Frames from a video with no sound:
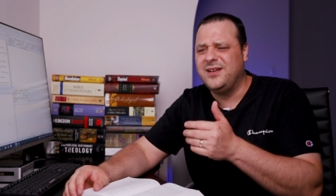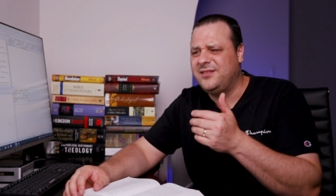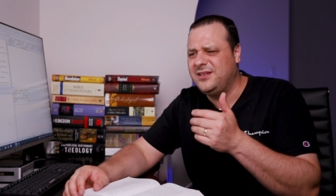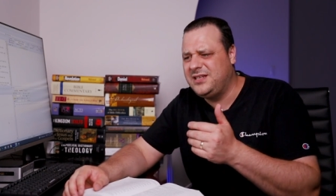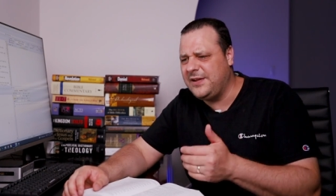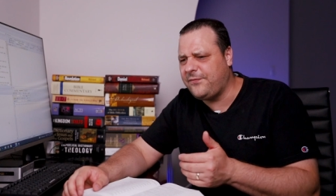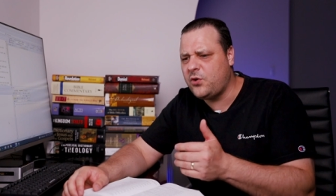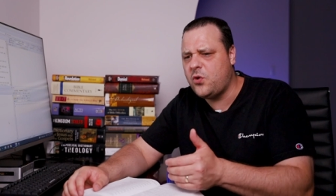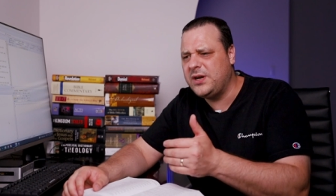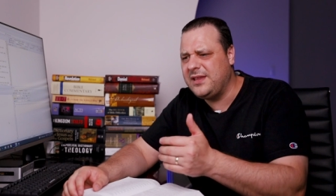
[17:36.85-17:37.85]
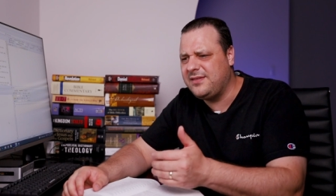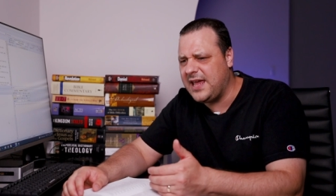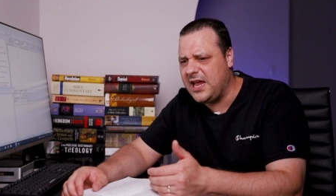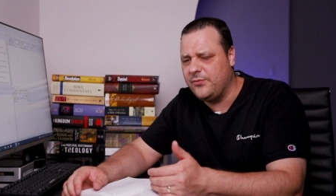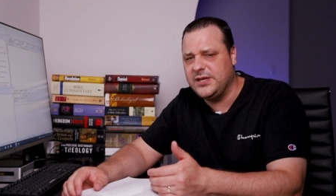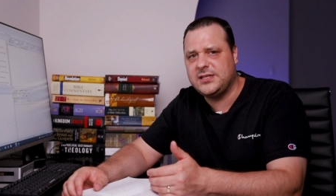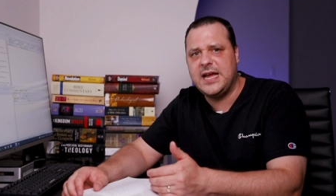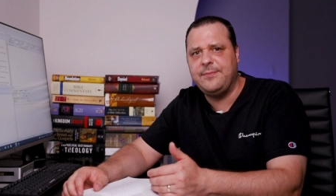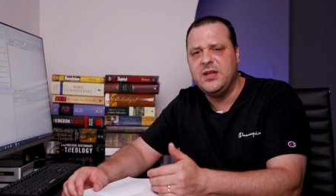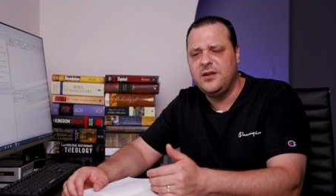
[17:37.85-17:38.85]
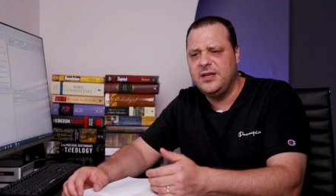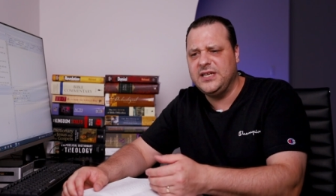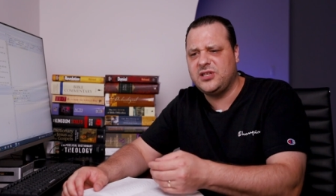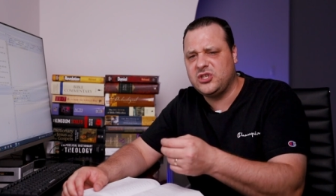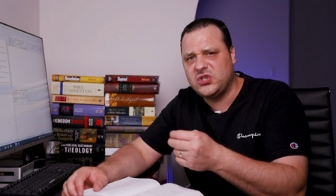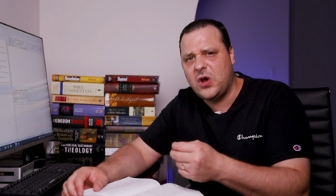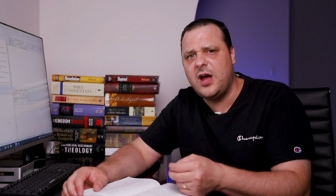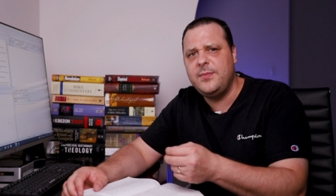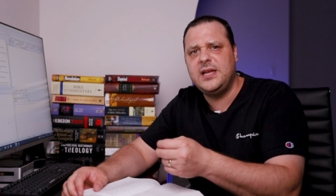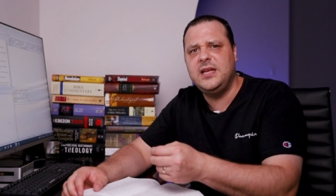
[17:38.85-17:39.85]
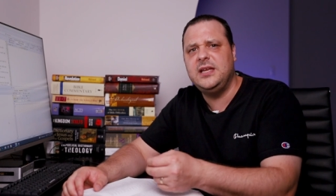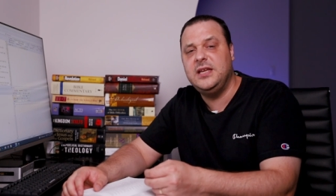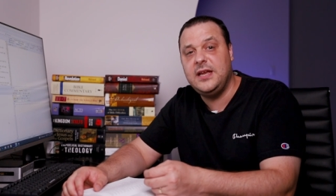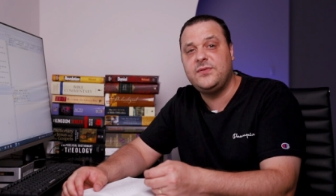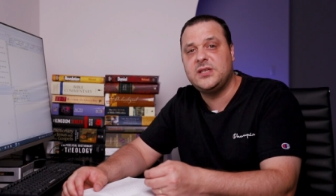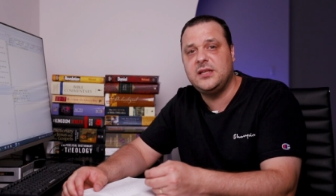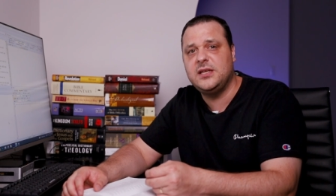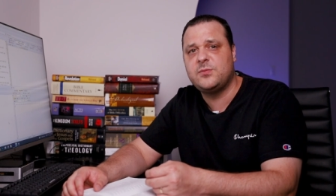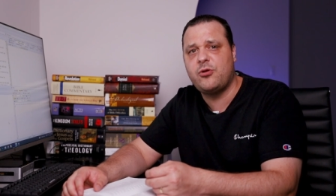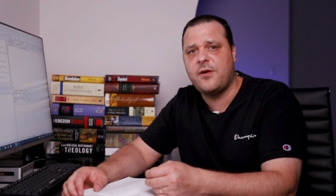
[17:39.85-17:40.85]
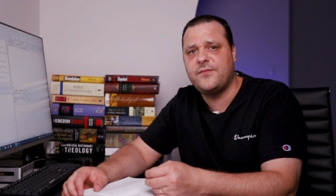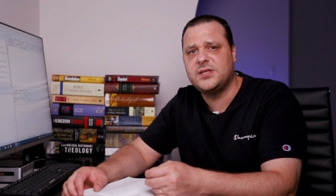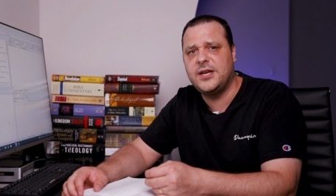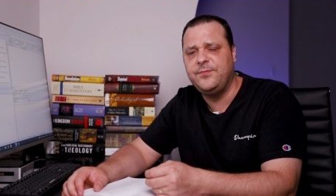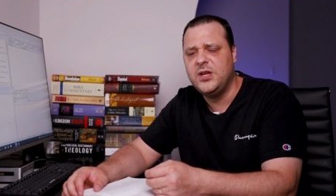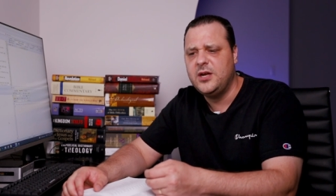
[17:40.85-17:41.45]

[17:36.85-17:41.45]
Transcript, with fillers: The difficulty there is that is the timing he gives in this prophecy.